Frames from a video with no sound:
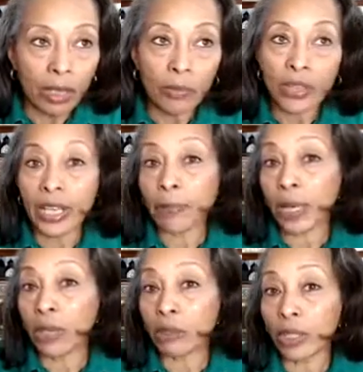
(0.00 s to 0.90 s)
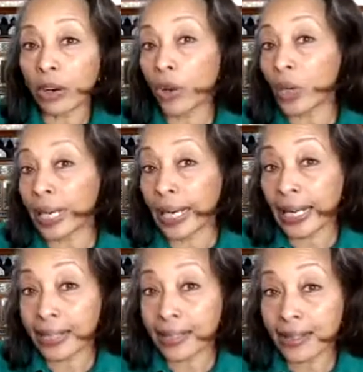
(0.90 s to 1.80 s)
Think about
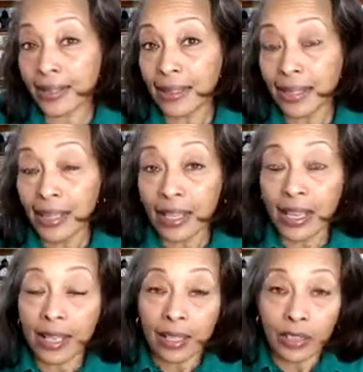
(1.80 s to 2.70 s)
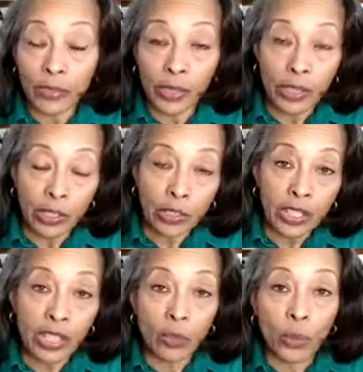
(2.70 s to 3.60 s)
hurricanes. You
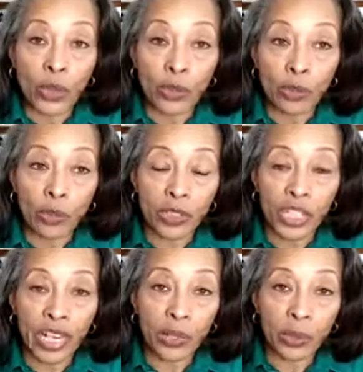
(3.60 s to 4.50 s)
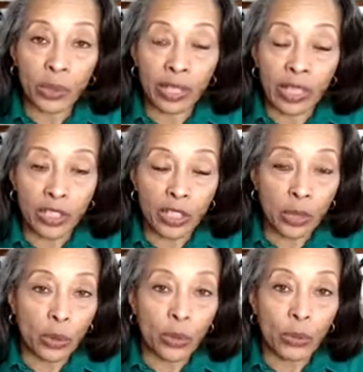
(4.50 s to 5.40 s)
see the Weather Channel and they
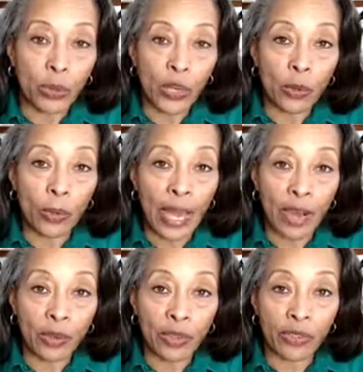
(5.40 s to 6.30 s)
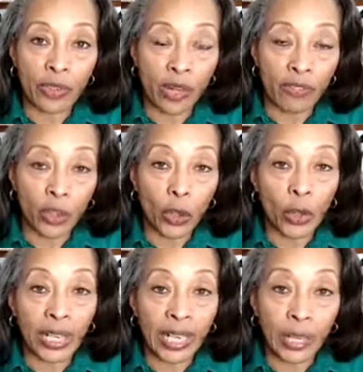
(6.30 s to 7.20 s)
show the weather pattern of a
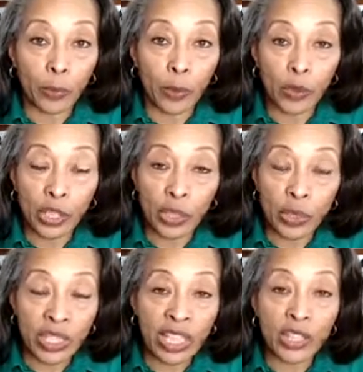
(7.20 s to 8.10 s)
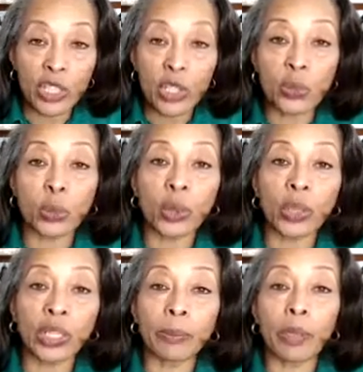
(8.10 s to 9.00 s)
hurricane approaching. You see this
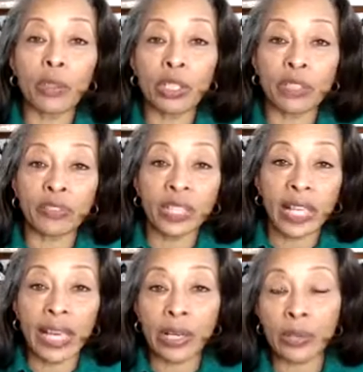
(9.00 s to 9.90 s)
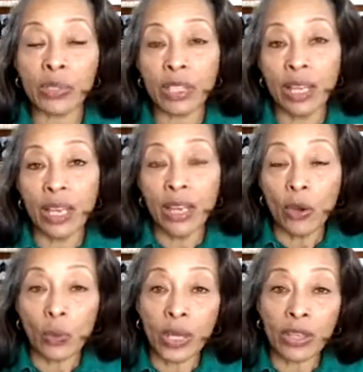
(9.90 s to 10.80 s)
swirling motion of clouds
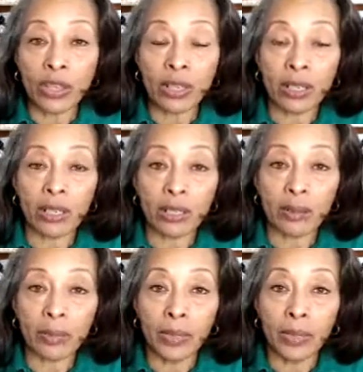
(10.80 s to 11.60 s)
with a